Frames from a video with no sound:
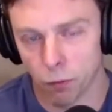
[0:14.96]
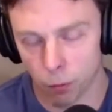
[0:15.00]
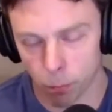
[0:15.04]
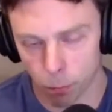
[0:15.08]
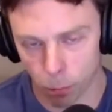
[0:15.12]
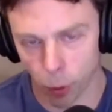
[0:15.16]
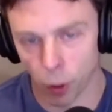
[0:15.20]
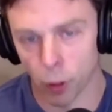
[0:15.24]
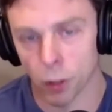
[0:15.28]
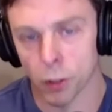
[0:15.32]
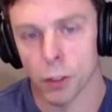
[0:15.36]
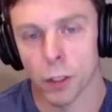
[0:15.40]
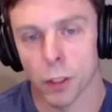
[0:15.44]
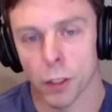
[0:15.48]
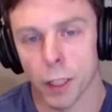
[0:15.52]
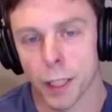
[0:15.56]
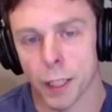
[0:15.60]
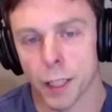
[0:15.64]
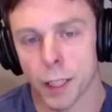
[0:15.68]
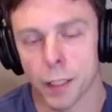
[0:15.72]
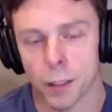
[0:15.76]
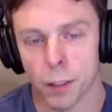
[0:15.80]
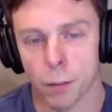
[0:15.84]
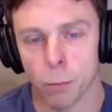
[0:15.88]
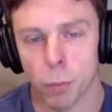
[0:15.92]

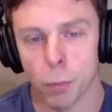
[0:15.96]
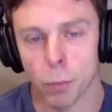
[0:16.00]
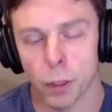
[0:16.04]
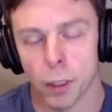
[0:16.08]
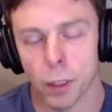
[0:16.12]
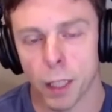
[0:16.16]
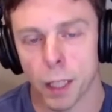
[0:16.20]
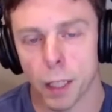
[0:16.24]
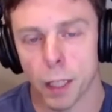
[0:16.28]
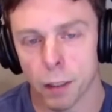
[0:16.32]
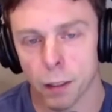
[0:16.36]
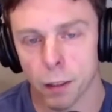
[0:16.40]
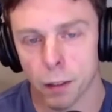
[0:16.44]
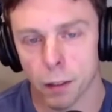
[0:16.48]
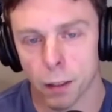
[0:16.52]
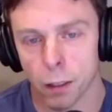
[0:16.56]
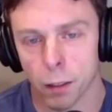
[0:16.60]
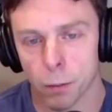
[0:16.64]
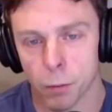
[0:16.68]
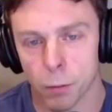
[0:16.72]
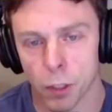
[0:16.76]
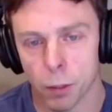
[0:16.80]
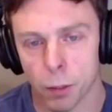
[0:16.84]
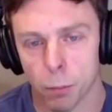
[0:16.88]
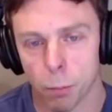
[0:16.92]
personally it's a book that
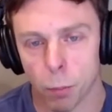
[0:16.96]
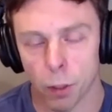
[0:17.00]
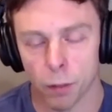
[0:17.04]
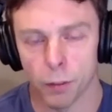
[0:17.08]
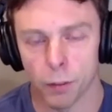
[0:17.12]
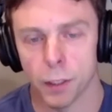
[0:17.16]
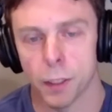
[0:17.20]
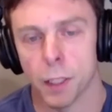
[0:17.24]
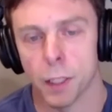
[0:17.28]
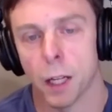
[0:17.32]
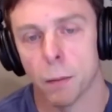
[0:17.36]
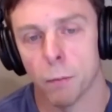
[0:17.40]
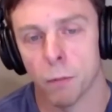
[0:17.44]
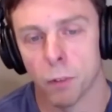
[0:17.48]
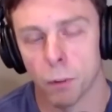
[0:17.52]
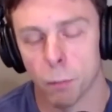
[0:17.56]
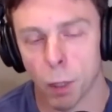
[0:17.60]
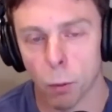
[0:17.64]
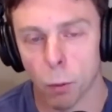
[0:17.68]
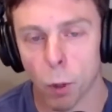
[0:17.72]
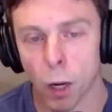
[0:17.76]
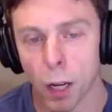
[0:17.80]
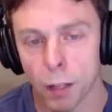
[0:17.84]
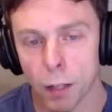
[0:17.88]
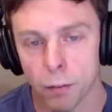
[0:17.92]
comes at a perfect time for
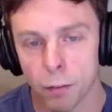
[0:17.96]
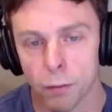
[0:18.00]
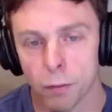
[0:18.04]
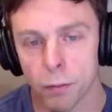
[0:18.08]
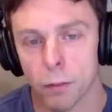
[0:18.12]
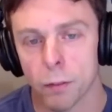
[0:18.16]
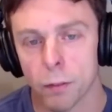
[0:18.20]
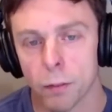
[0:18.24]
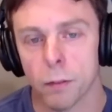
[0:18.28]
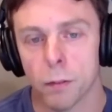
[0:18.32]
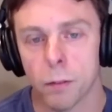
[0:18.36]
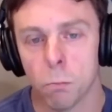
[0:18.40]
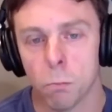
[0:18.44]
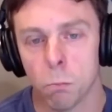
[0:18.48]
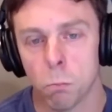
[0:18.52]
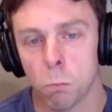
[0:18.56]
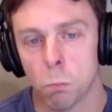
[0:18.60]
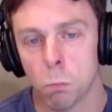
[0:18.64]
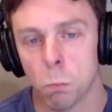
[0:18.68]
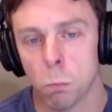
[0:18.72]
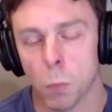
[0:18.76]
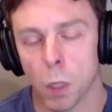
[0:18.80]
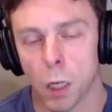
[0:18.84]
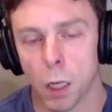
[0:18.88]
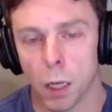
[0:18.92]
my wife,
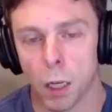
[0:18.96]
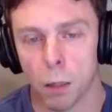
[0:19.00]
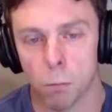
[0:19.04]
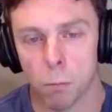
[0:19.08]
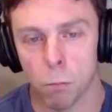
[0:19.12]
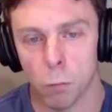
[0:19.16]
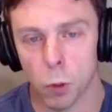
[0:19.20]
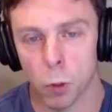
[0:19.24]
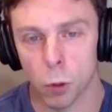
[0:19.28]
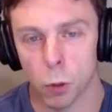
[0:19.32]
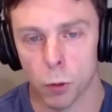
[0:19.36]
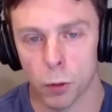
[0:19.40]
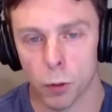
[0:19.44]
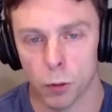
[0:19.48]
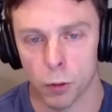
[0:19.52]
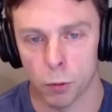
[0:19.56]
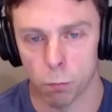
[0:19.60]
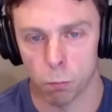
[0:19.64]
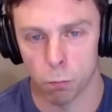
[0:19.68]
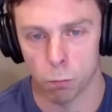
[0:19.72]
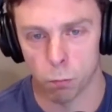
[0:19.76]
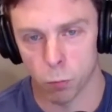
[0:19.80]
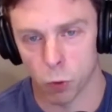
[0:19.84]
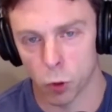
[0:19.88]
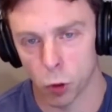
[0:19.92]
um, who is
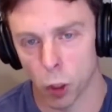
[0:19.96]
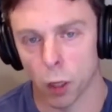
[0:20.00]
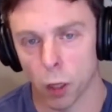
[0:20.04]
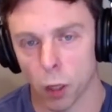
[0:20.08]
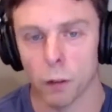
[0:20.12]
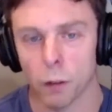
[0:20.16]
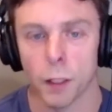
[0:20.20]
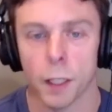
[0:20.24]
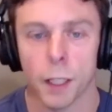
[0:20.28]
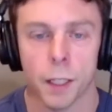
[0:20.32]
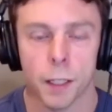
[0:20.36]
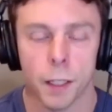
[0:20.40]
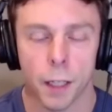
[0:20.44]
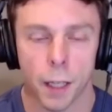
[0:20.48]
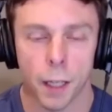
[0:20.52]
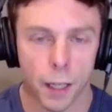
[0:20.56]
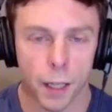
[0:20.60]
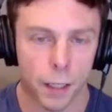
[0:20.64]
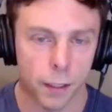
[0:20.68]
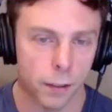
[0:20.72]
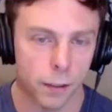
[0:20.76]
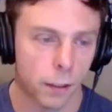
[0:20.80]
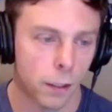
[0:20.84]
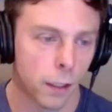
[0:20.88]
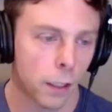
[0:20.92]
struggling,
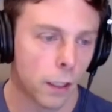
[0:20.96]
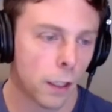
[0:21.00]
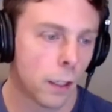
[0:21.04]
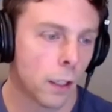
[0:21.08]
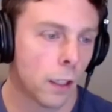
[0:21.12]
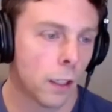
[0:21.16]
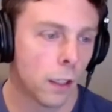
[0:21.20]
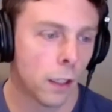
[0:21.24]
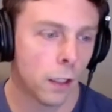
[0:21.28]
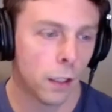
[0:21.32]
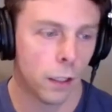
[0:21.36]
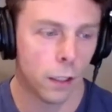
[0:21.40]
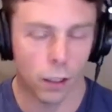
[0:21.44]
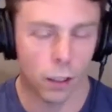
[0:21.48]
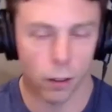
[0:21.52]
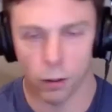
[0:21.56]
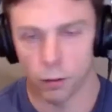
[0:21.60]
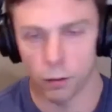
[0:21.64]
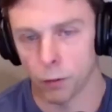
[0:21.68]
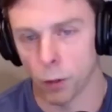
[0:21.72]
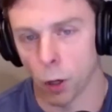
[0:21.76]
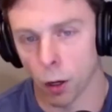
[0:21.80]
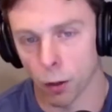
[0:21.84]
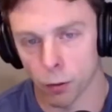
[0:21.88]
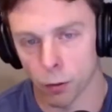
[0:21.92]
and you know
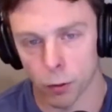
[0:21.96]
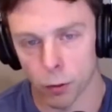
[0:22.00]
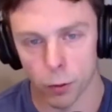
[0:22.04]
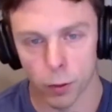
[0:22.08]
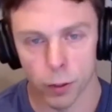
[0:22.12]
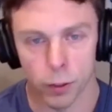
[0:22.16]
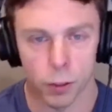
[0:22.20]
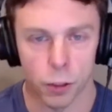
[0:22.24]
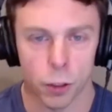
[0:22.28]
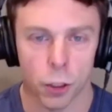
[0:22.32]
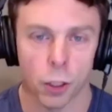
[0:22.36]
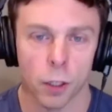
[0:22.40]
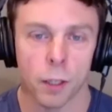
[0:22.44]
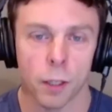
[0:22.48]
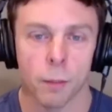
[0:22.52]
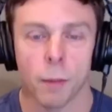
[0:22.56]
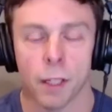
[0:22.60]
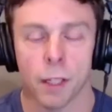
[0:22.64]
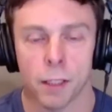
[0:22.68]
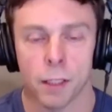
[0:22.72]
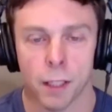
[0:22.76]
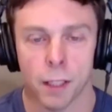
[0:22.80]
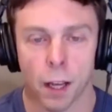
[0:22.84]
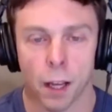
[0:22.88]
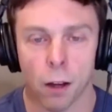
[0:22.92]
I've gone through this journey
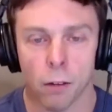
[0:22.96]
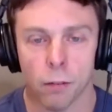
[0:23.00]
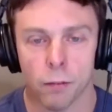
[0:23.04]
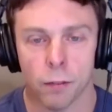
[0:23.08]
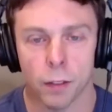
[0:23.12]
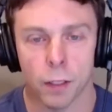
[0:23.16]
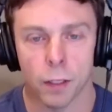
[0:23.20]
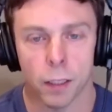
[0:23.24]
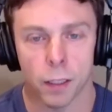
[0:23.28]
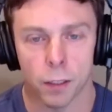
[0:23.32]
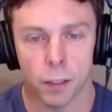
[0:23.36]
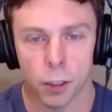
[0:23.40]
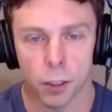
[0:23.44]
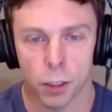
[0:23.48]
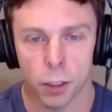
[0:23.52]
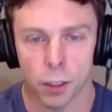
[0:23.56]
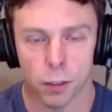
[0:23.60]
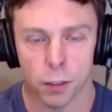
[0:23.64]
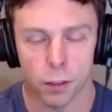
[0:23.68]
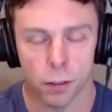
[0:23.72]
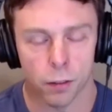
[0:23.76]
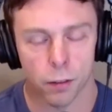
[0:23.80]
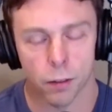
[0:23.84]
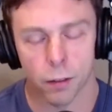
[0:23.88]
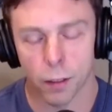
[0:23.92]
myself, and it's
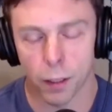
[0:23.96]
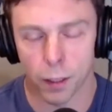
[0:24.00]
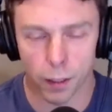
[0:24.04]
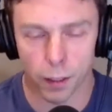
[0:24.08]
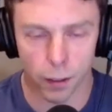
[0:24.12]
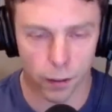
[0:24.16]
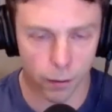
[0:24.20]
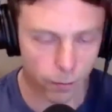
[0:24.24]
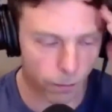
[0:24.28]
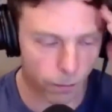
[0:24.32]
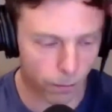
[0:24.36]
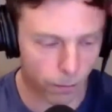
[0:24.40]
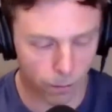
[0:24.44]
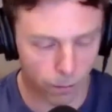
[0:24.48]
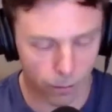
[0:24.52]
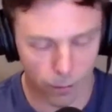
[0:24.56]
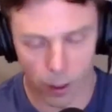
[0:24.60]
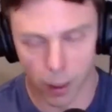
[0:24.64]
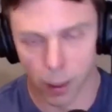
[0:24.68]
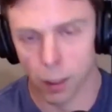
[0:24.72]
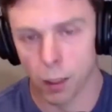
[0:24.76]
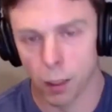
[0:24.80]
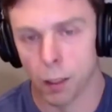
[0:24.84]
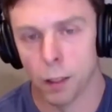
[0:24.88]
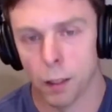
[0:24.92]
just you know,
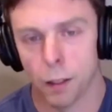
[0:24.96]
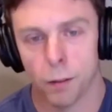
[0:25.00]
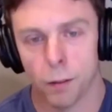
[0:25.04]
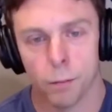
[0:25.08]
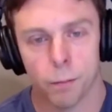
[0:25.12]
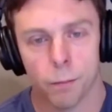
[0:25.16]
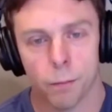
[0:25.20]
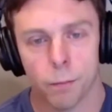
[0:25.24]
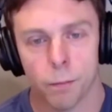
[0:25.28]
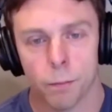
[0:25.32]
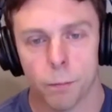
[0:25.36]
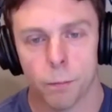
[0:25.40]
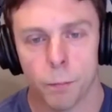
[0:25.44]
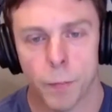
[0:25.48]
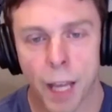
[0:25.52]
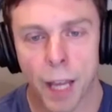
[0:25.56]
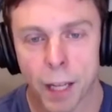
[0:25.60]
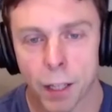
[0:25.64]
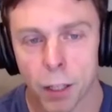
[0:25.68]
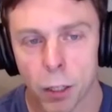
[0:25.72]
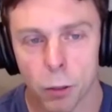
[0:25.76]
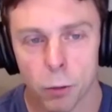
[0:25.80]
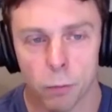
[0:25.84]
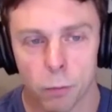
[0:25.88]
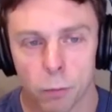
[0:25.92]

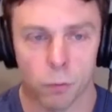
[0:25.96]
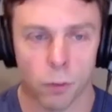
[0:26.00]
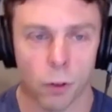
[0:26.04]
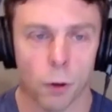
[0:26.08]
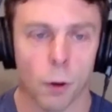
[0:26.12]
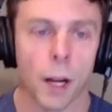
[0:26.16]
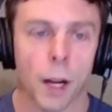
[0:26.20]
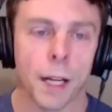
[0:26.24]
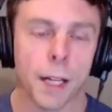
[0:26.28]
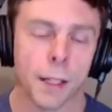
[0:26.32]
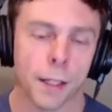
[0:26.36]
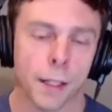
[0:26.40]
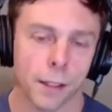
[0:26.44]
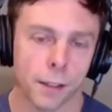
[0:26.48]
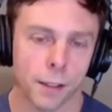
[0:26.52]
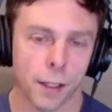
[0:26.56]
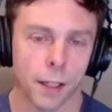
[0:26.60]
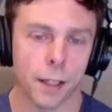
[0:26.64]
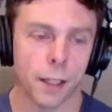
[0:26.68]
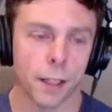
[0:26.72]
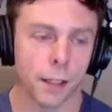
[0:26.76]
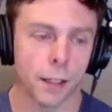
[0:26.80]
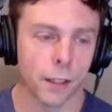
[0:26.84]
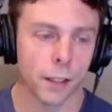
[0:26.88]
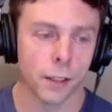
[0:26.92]
thank you for writing this. I
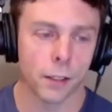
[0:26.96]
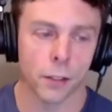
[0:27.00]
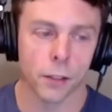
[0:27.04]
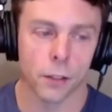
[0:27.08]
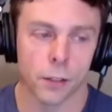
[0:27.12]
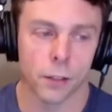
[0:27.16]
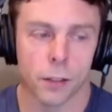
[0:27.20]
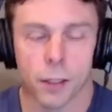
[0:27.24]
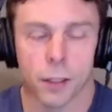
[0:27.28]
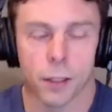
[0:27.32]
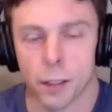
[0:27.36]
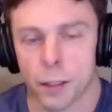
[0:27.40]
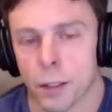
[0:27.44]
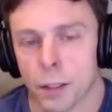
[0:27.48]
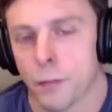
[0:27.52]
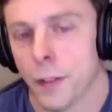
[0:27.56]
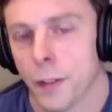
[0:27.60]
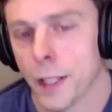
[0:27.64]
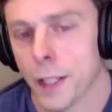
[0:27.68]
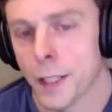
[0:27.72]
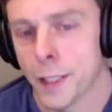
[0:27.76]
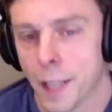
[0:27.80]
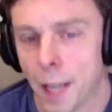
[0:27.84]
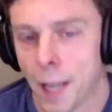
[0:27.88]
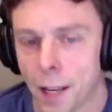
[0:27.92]
think this is this is
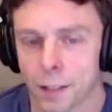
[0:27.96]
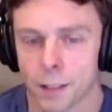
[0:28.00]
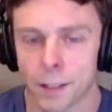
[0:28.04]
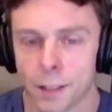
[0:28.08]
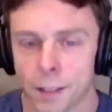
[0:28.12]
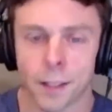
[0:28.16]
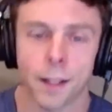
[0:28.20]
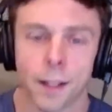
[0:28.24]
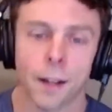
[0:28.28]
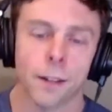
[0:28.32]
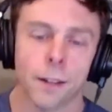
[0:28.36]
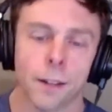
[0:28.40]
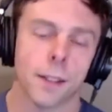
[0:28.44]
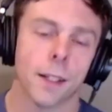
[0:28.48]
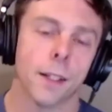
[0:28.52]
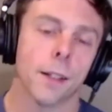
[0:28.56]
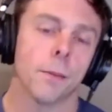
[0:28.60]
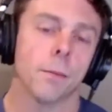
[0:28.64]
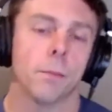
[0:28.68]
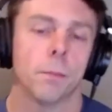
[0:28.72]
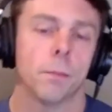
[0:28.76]
fantastic content.